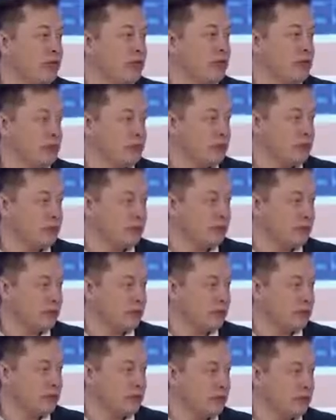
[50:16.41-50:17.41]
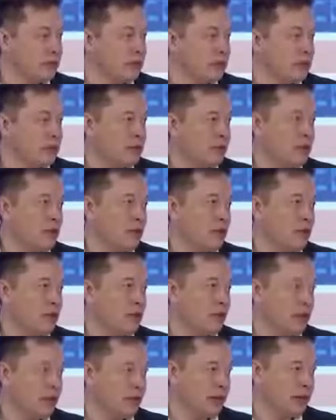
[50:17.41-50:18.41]
fallacies. So they will,
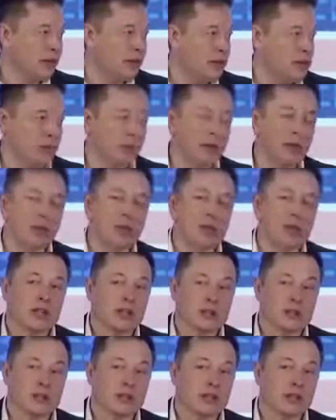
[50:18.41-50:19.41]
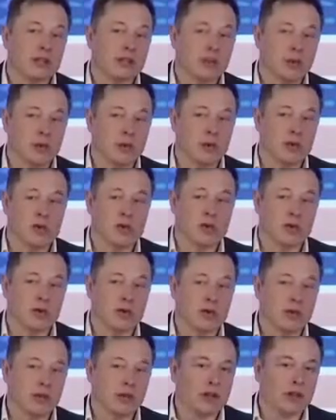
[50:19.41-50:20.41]
for example, sum up
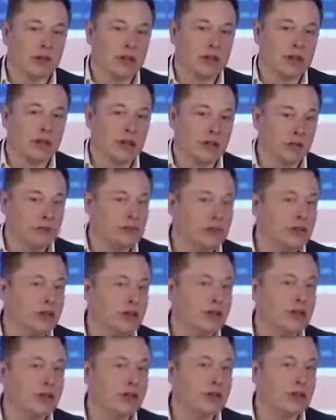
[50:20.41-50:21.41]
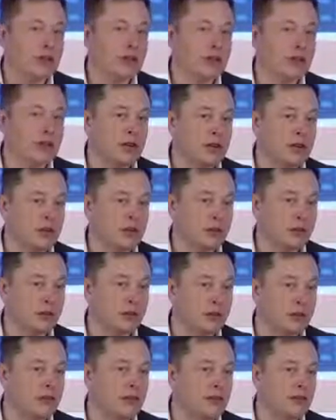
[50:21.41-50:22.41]
everything that's occurred in
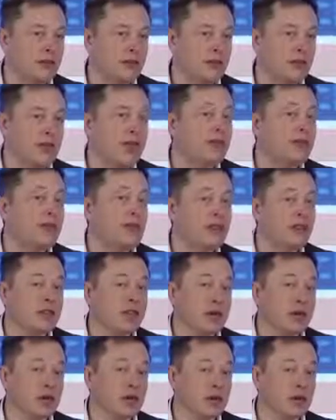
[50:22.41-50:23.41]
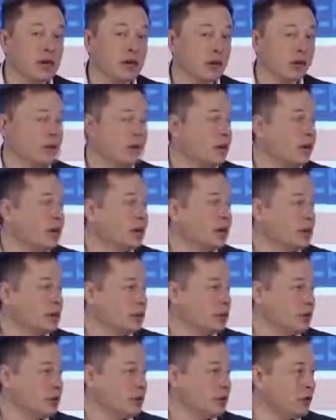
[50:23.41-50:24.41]
history and everything that will occur in the
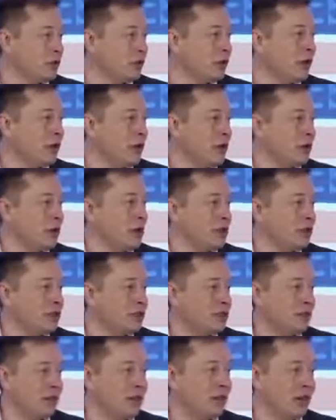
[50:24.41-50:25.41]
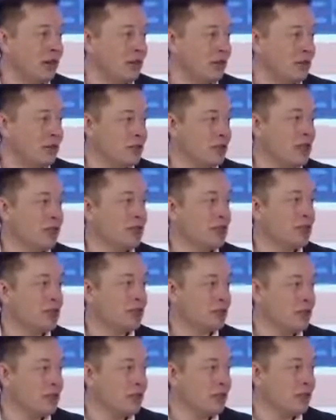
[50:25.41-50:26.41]
future and make it sound like it is
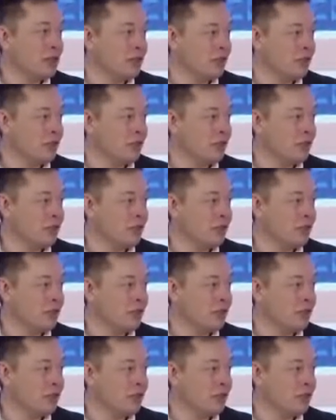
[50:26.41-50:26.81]
happening today.